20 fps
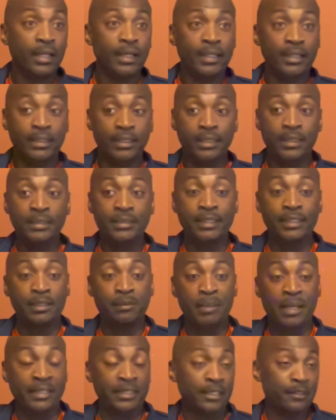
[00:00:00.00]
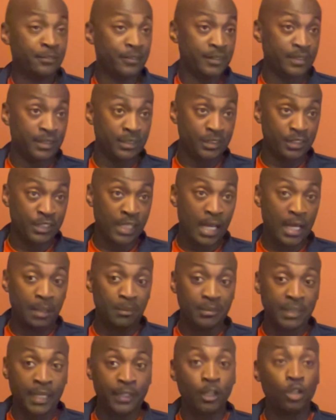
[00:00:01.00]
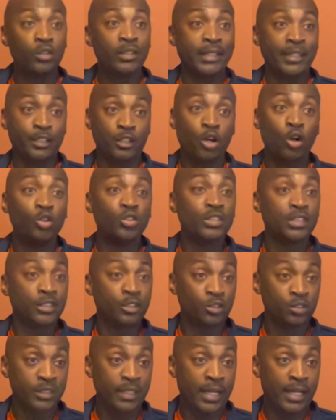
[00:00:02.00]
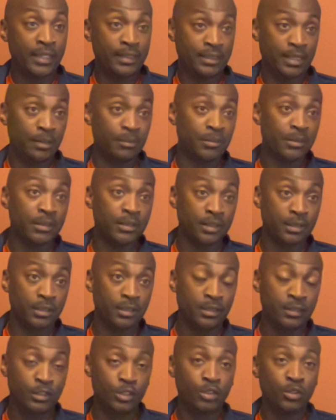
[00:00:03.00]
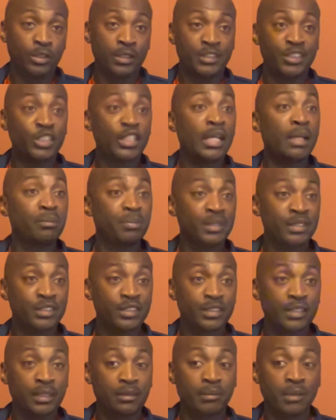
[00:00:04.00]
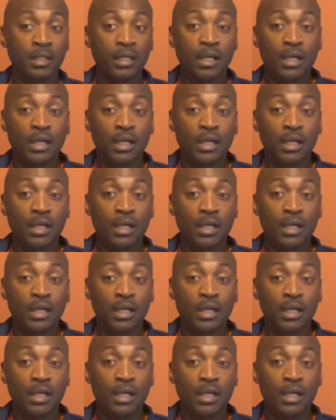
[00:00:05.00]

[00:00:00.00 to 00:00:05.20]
He did a magnificent job, not only in coaching those guys up into a championship,